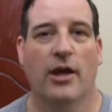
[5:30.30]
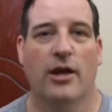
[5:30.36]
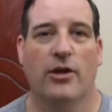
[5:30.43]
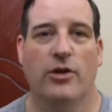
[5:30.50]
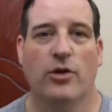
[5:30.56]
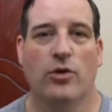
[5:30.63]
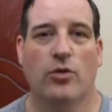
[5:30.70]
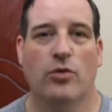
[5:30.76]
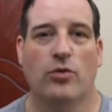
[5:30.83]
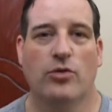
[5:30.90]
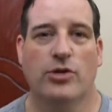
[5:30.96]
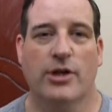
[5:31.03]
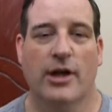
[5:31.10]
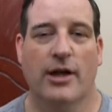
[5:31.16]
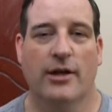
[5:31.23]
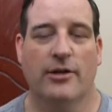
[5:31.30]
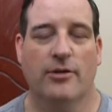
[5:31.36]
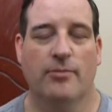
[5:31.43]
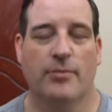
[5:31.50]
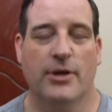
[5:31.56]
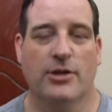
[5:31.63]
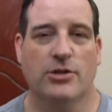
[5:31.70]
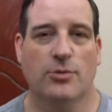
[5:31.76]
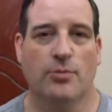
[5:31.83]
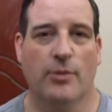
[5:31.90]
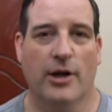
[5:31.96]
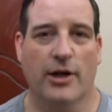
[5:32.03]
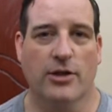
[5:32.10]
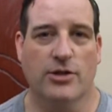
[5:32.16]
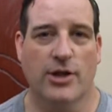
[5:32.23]
The big
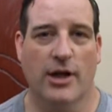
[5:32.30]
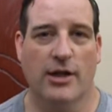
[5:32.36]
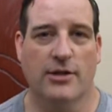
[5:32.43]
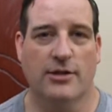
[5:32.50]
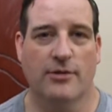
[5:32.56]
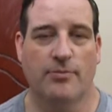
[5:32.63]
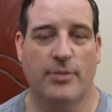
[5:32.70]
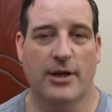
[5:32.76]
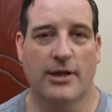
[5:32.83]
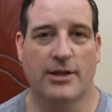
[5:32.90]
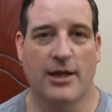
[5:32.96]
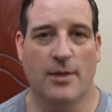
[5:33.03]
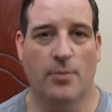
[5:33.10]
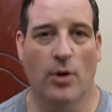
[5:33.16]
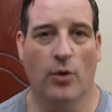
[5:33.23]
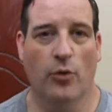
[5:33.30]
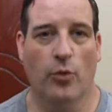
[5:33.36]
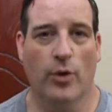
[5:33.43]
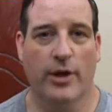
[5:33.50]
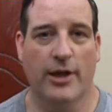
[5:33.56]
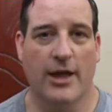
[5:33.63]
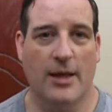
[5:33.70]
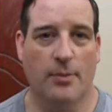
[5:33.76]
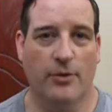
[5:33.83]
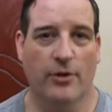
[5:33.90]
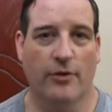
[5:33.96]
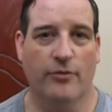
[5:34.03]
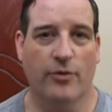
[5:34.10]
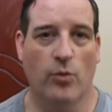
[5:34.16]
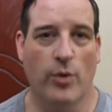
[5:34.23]
supermarket chains have big depots where they keep
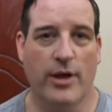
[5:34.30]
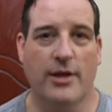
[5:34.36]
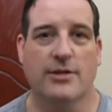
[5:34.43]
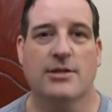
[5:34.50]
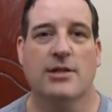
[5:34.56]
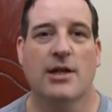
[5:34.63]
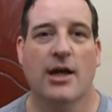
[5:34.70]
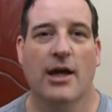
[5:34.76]
stuff for weeks.